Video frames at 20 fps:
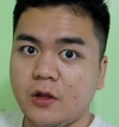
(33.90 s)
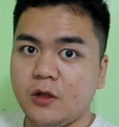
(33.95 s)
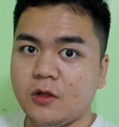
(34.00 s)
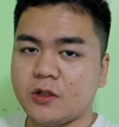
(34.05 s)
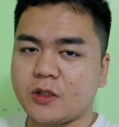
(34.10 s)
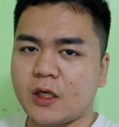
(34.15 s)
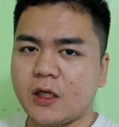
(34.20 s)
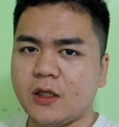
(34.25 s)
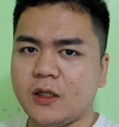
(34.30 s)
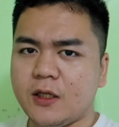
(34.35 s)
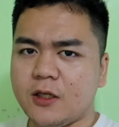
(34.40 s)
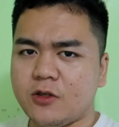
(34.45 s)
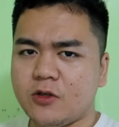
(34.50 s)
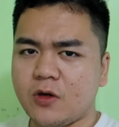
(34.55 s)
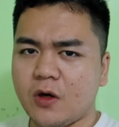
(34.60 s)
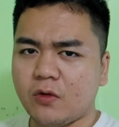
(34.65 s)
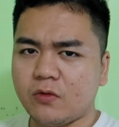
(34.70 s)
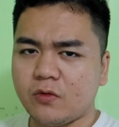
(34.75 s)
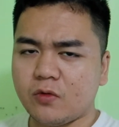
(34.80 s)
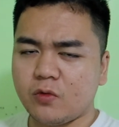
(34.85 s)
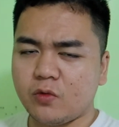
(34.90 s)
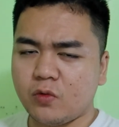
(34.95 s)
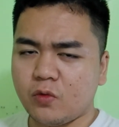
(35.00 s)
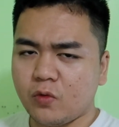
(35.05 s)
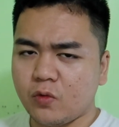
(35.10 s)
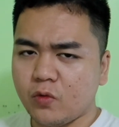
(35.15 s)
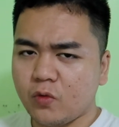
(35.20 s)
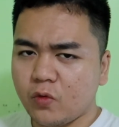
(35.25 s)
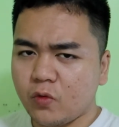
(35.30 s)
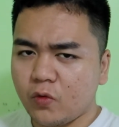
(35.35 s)
It's gonna teach you how to
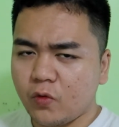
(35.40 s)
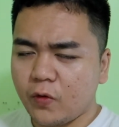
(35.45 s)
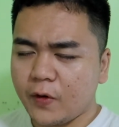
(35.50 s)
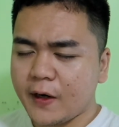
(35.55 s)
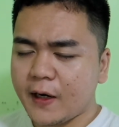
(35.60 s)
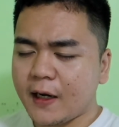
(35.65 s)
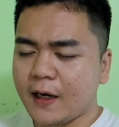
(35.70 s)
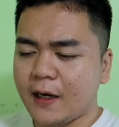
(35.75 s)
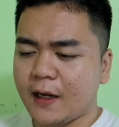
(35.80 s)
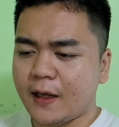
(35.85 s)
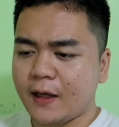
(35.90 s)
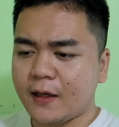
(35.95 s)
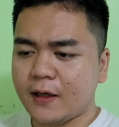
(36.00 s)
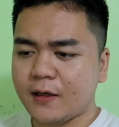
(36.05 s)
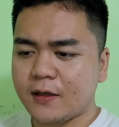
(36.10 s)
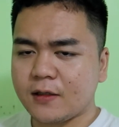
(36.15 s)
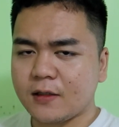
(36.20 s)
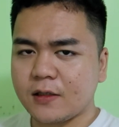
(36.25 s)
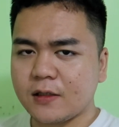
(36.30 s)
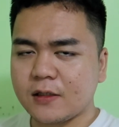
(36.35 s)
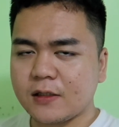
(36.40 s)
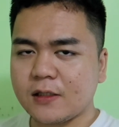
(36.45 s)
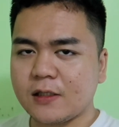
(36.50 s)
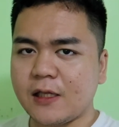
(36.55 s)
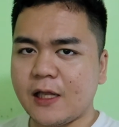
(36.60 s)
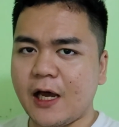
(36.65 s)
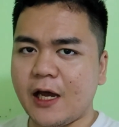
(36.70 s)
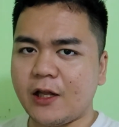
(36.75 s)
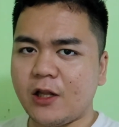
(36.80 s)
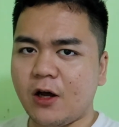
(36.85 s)
really
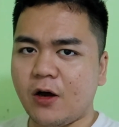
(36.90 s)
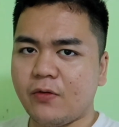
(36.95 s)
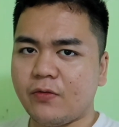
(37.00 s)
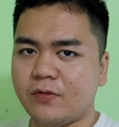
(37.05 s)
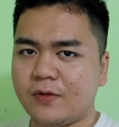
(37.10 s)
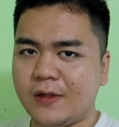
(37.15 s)
slide off